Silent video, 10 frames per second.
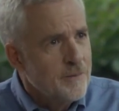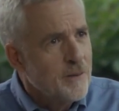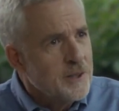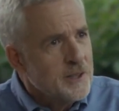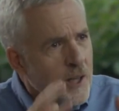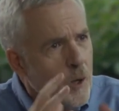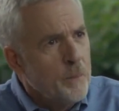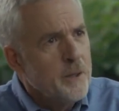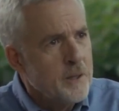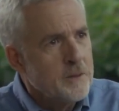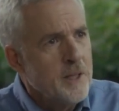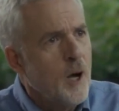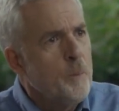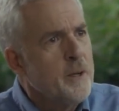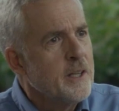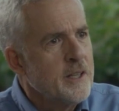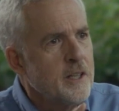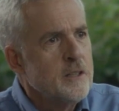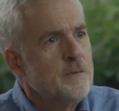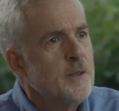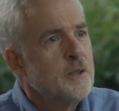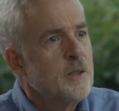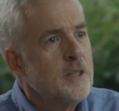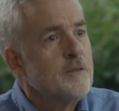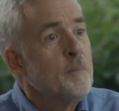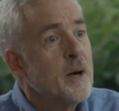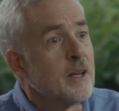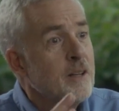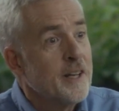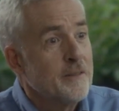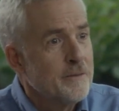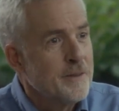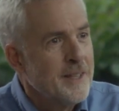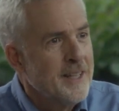versus helping an individual live a better life?